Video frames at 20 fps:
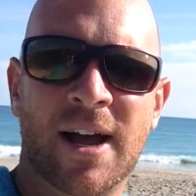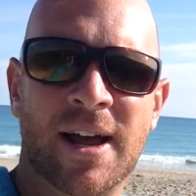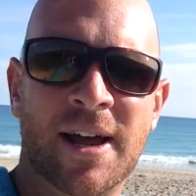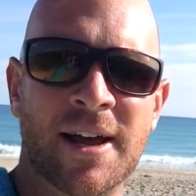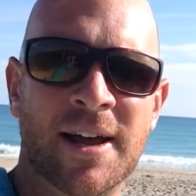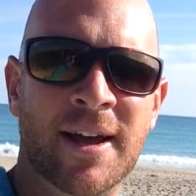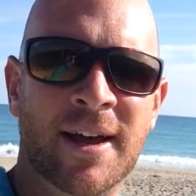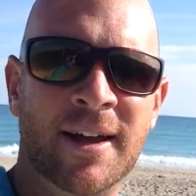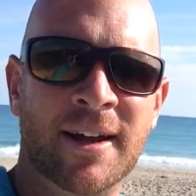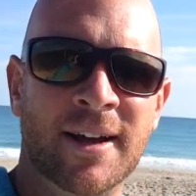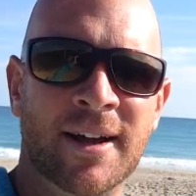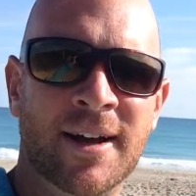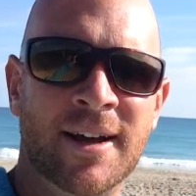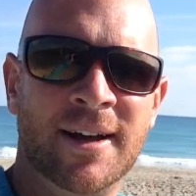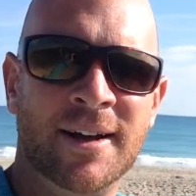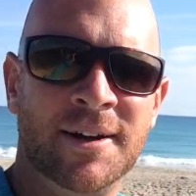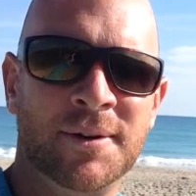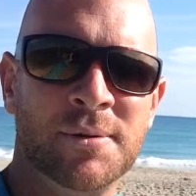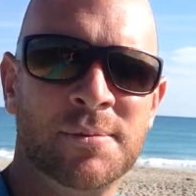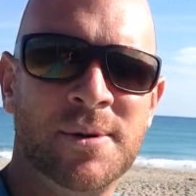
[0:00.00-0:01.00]
It
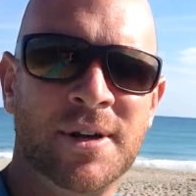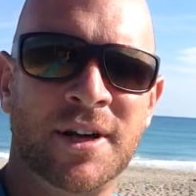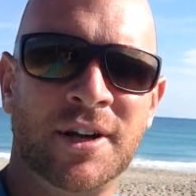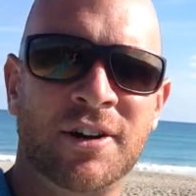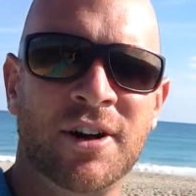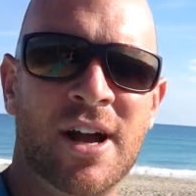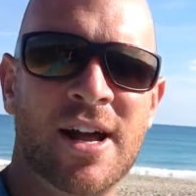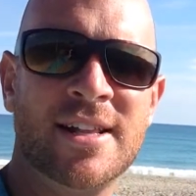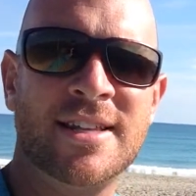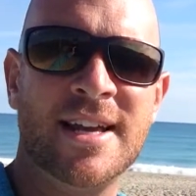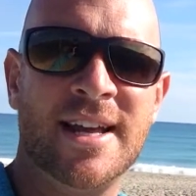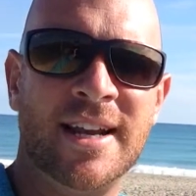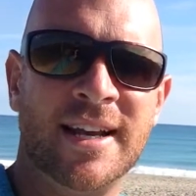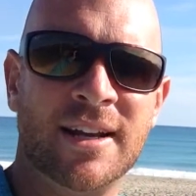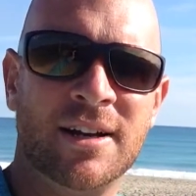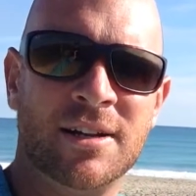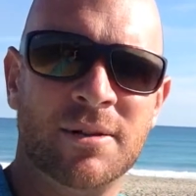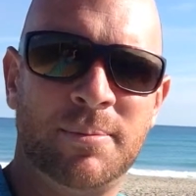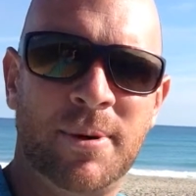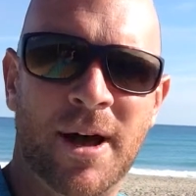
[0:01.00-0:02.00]
uh, would be a great day to
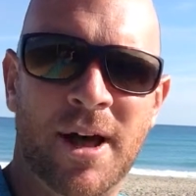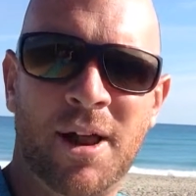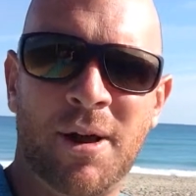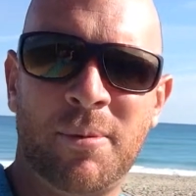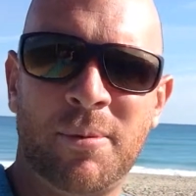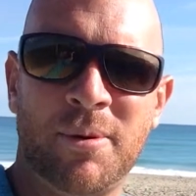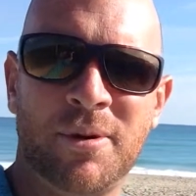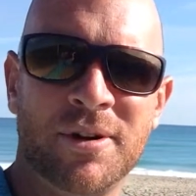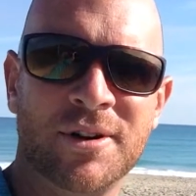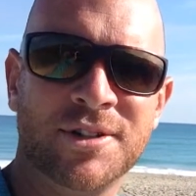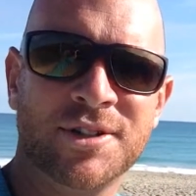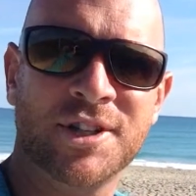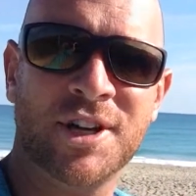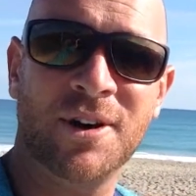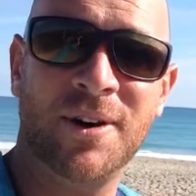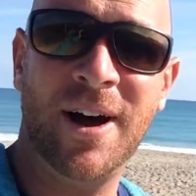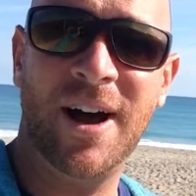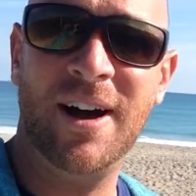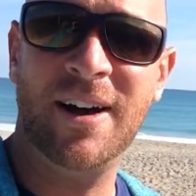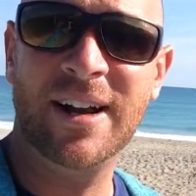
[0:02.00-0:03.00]
get on the paddle boards,
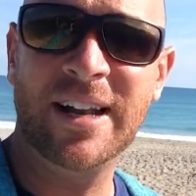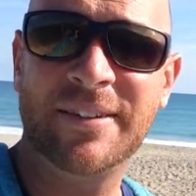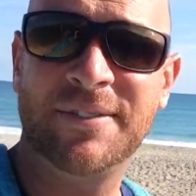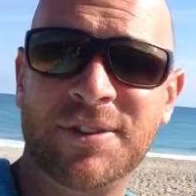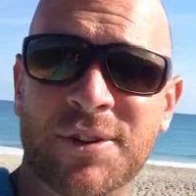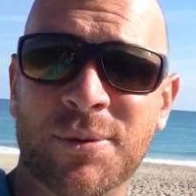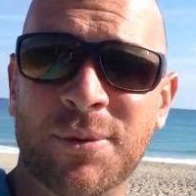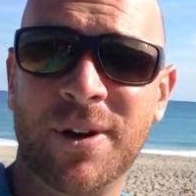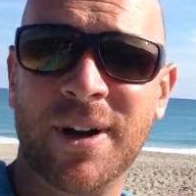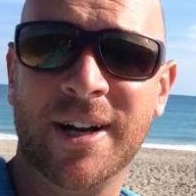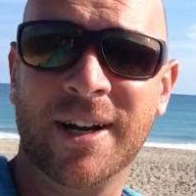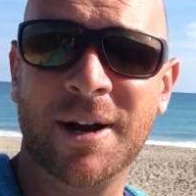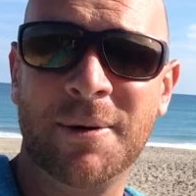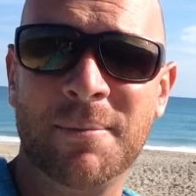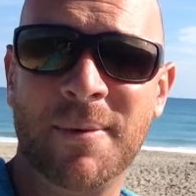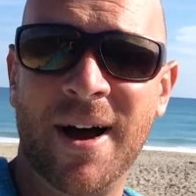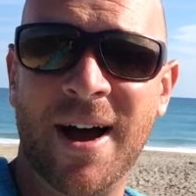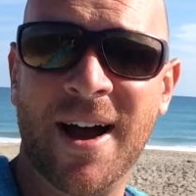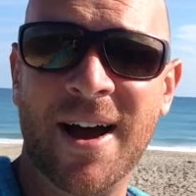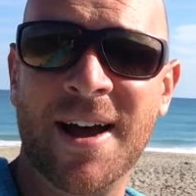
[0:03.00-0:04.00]
go out. If you want to come
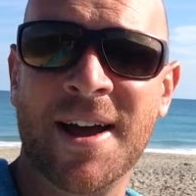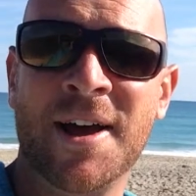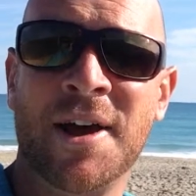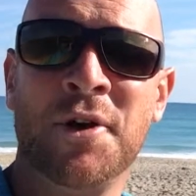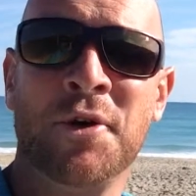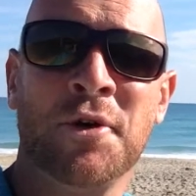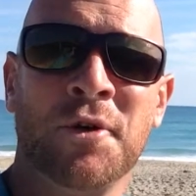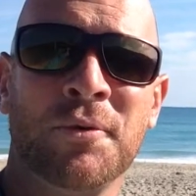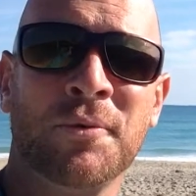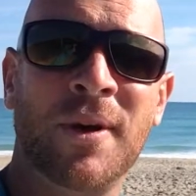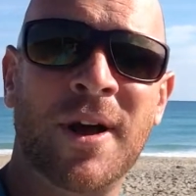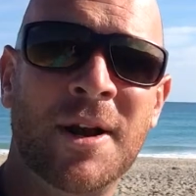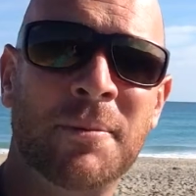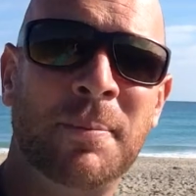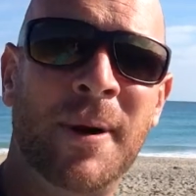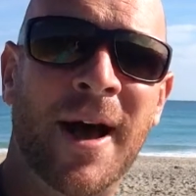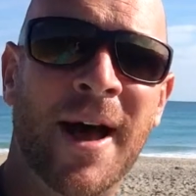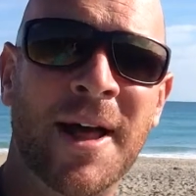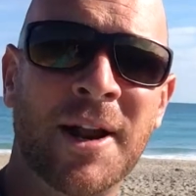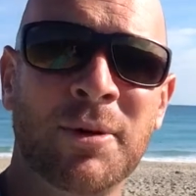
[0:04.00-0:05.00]
by, rent a
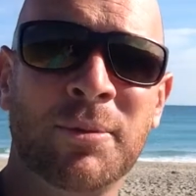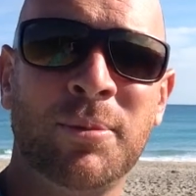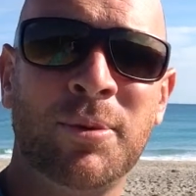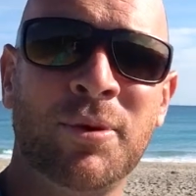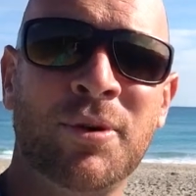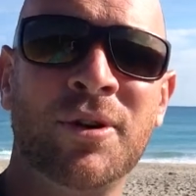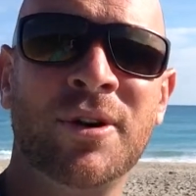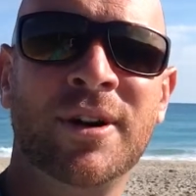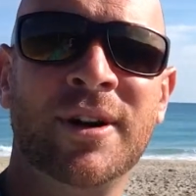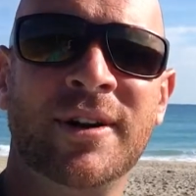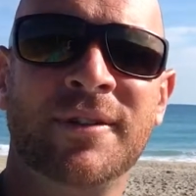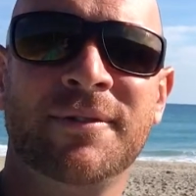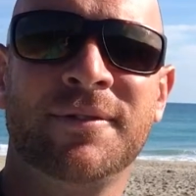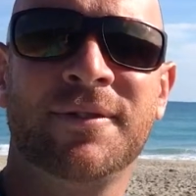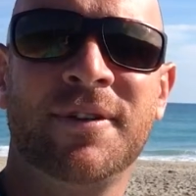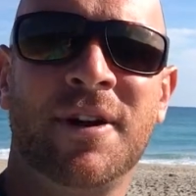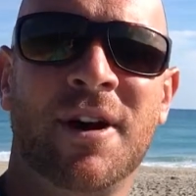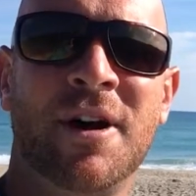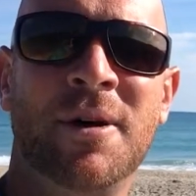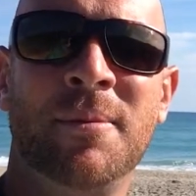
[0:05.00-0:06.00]
paddle board
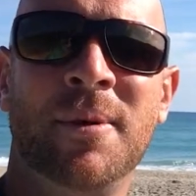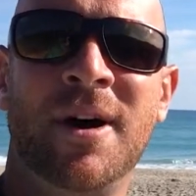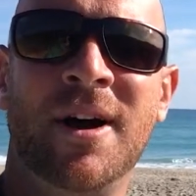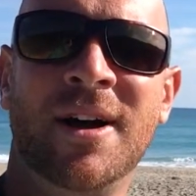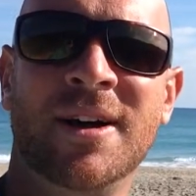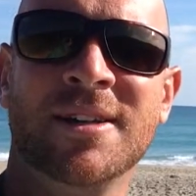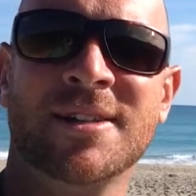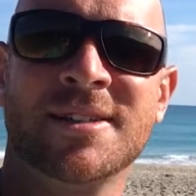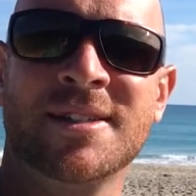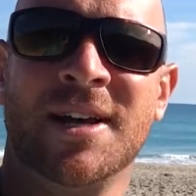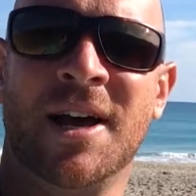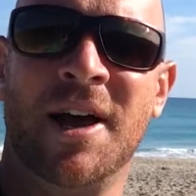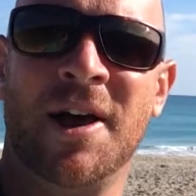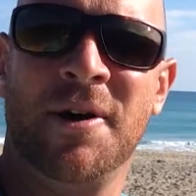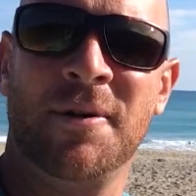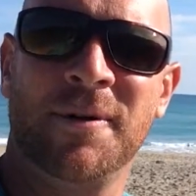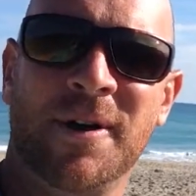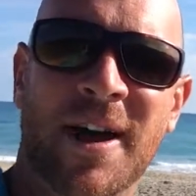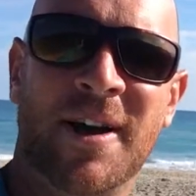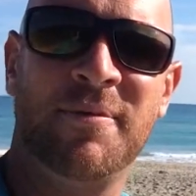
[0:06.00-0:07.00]
from us.
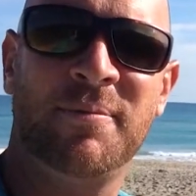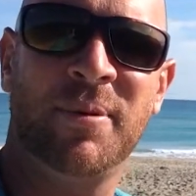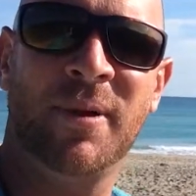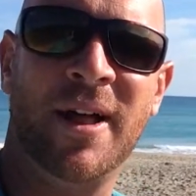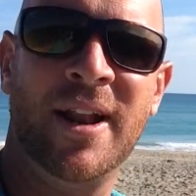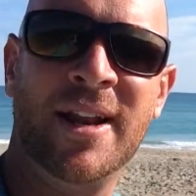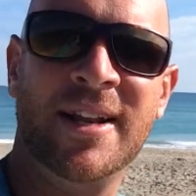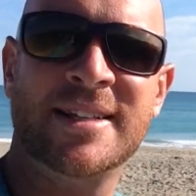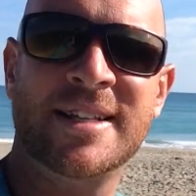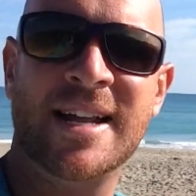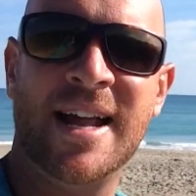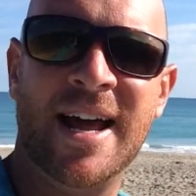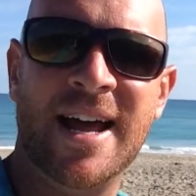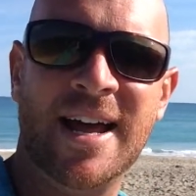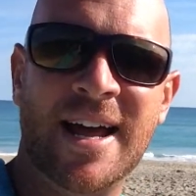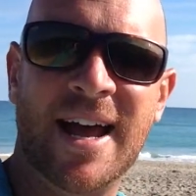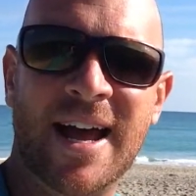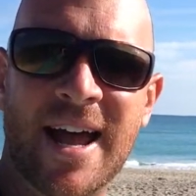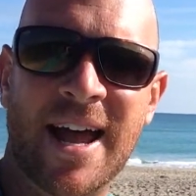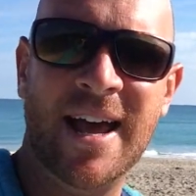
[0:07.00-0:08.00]
We have plenty
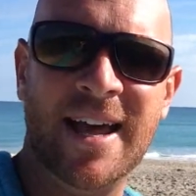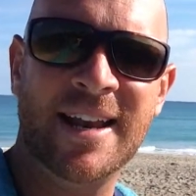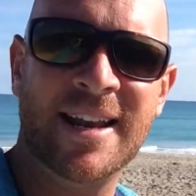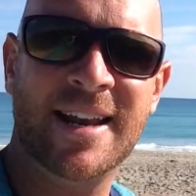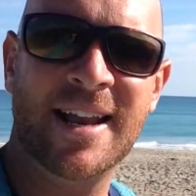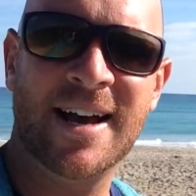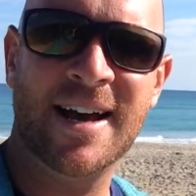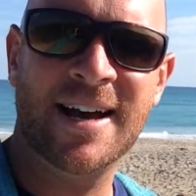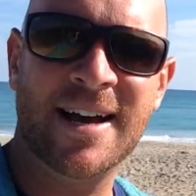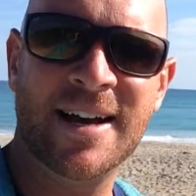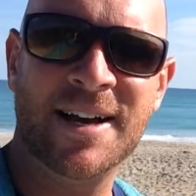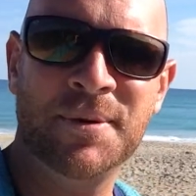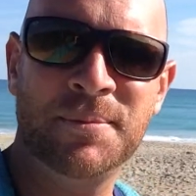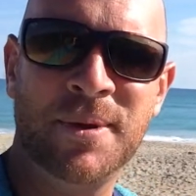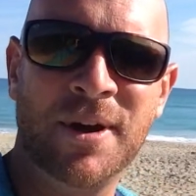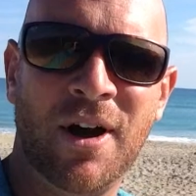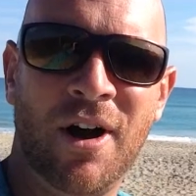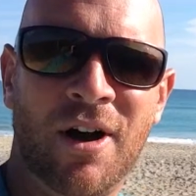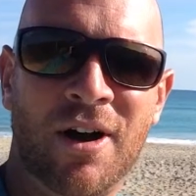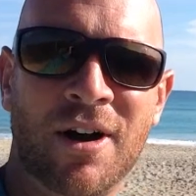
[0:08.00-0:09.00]
today, and uh, it'd
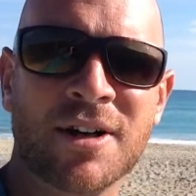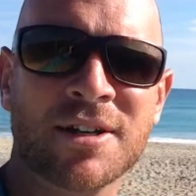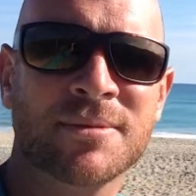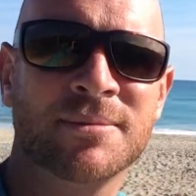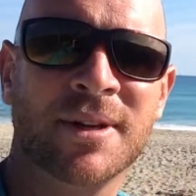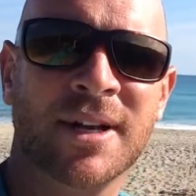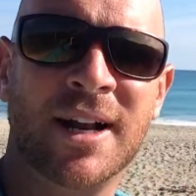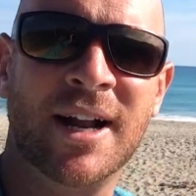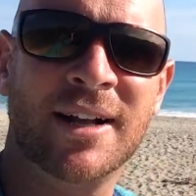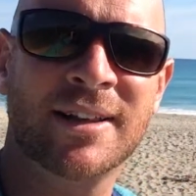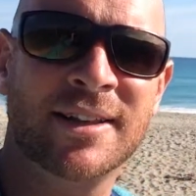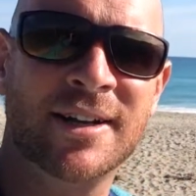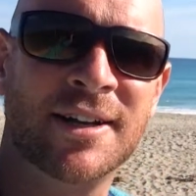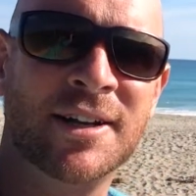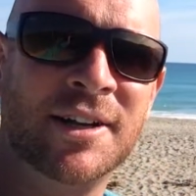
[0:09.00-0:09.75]
be awesome to get out there.